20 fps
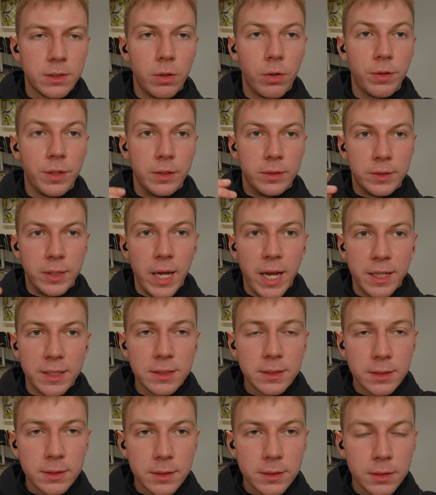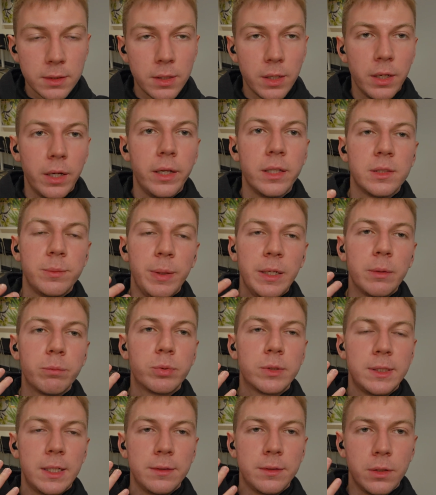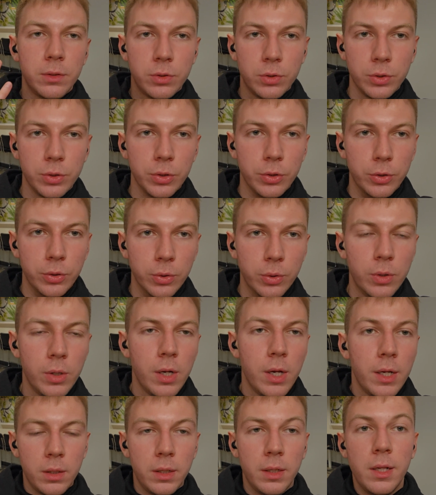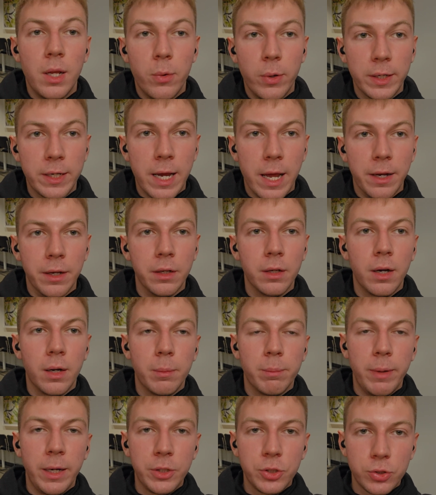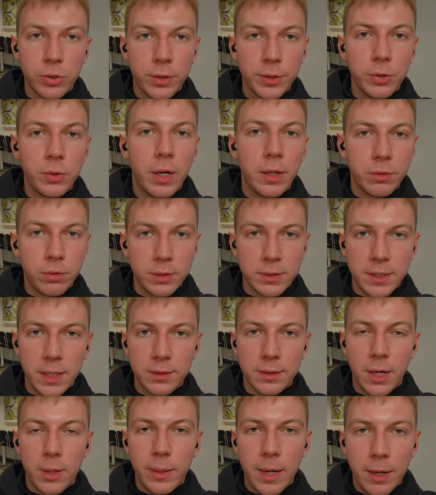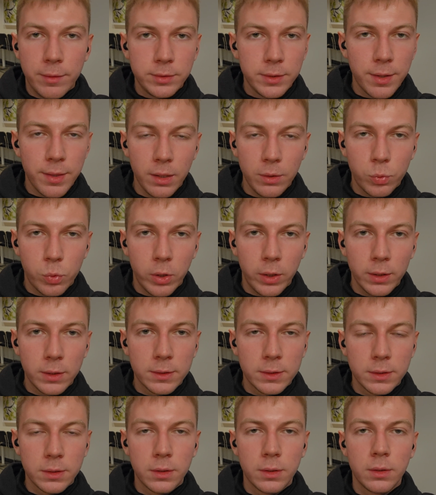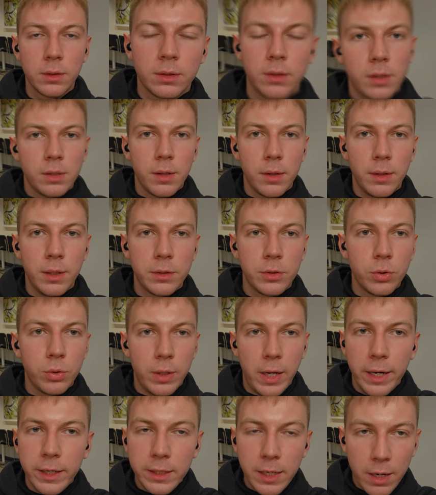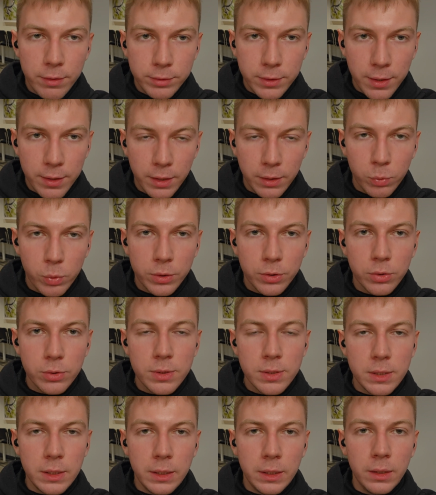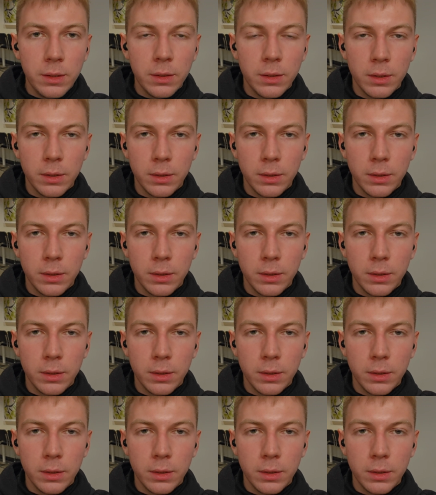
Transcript: all the tests, it's being presented to you. Now again, make sure you understand how everything works, that you like everything what you see,